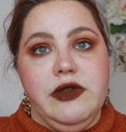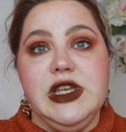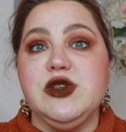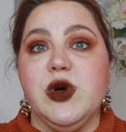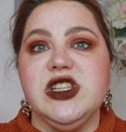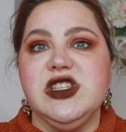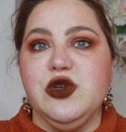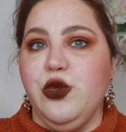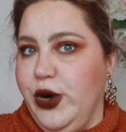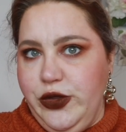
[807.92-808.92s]
These
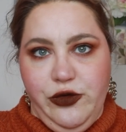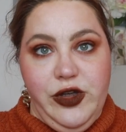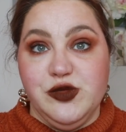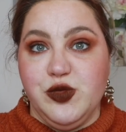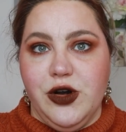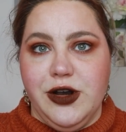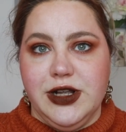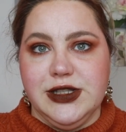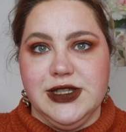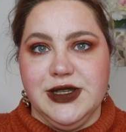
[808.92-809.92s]
ones were the face
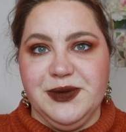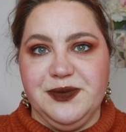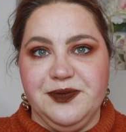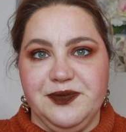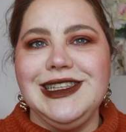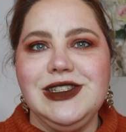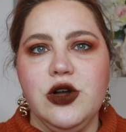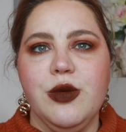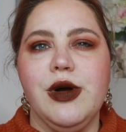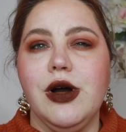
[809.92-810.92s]
products. Let's
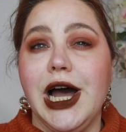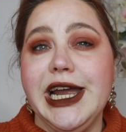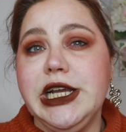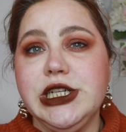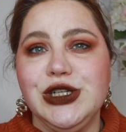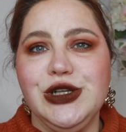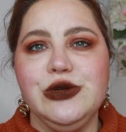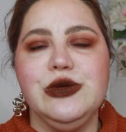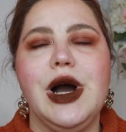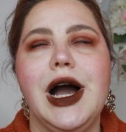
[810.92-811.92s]
talk about eyelash
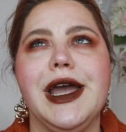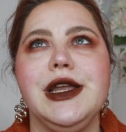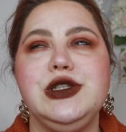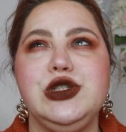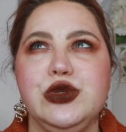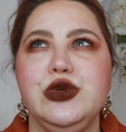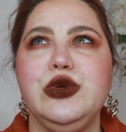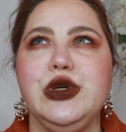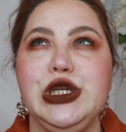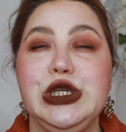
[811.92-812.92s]
glue. I
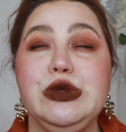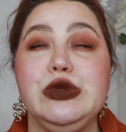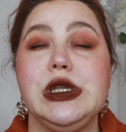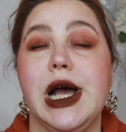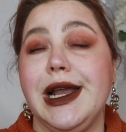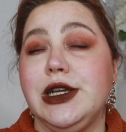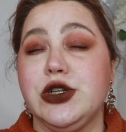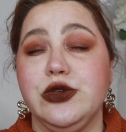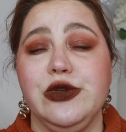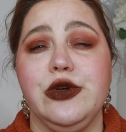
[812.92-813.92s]
do use
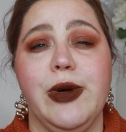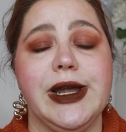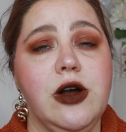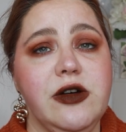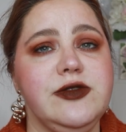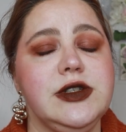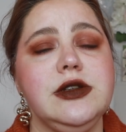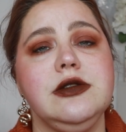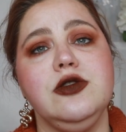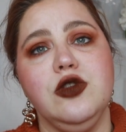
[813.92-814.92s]
eyelash glue quite
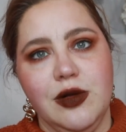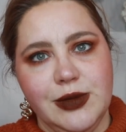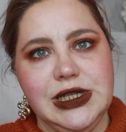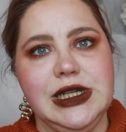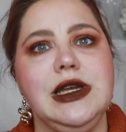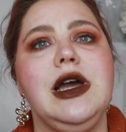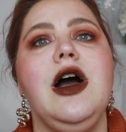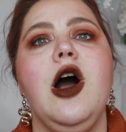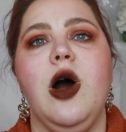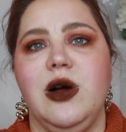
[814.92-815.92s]
often, normally,
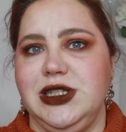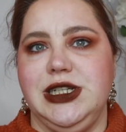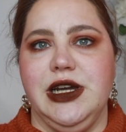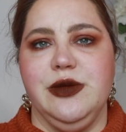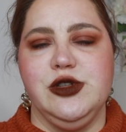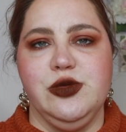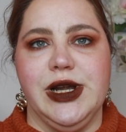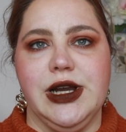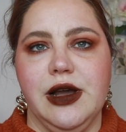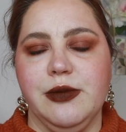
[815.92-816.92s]
or the times
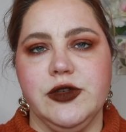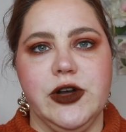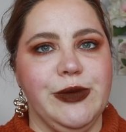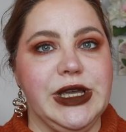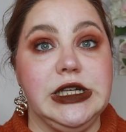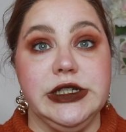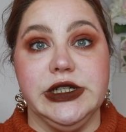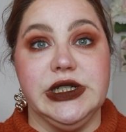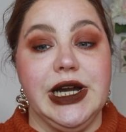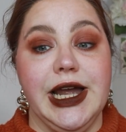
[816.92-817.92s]
when I'm coming
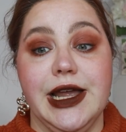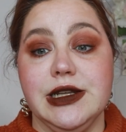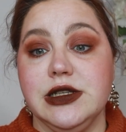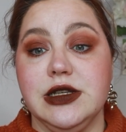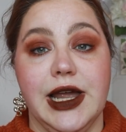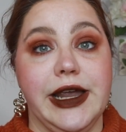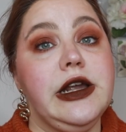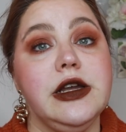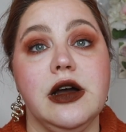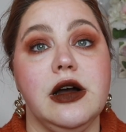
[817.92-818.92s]
here and
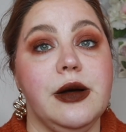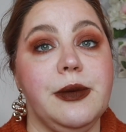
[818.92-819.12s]
like